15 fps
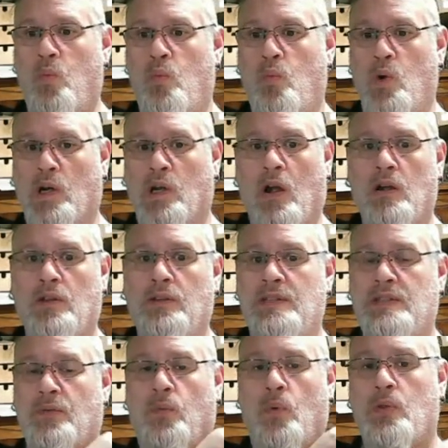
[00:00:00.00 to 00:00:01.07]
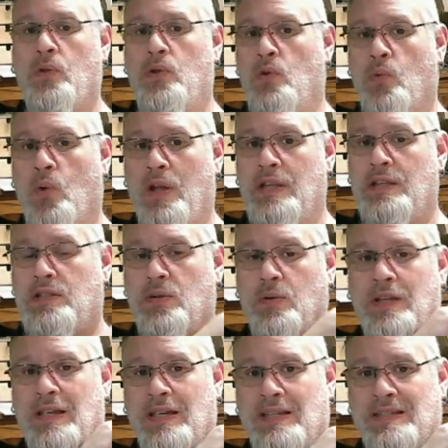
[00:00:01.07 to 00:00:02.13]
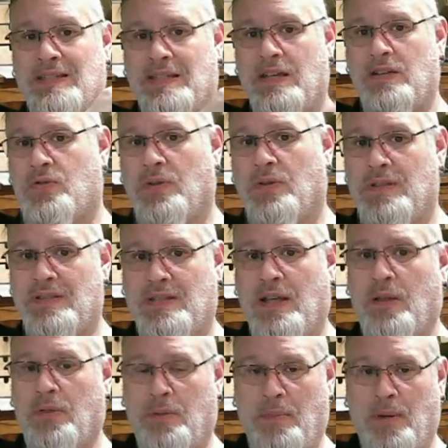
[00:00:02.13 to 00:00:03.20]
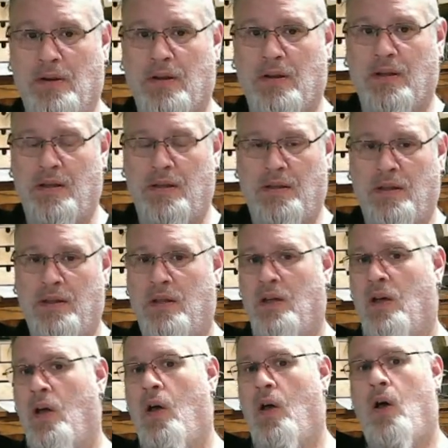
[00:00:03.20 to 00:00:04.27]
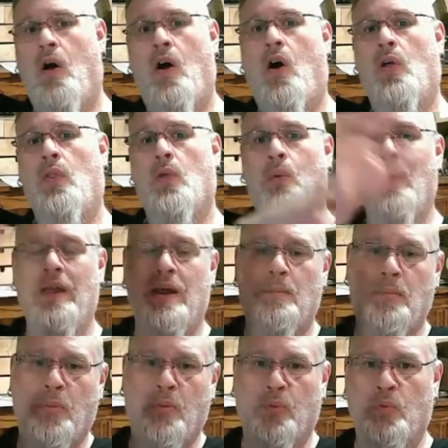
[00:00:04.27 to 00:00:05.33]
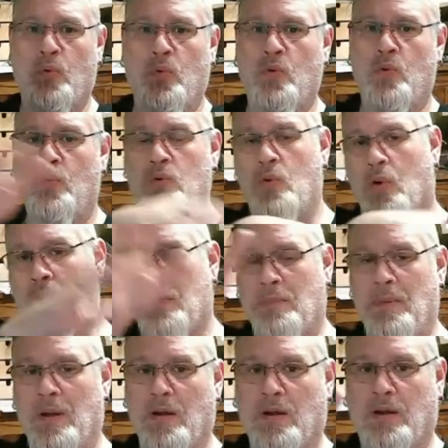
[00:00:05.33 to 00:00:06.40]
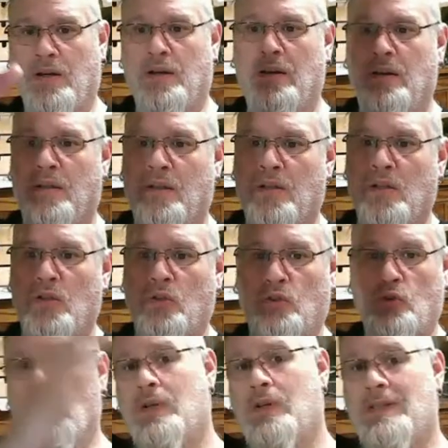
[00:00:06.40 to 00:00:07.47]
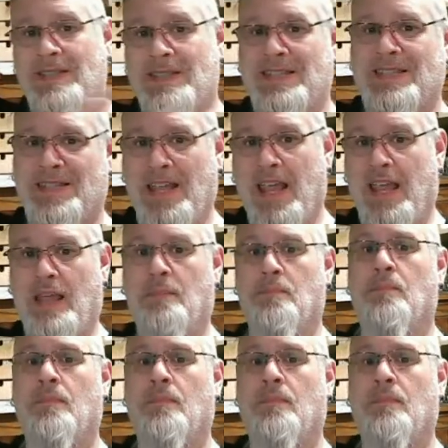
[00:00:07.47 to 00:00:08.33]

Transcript: regardless of whether you run into it in Central and South America, all the way up through North America, looks the same.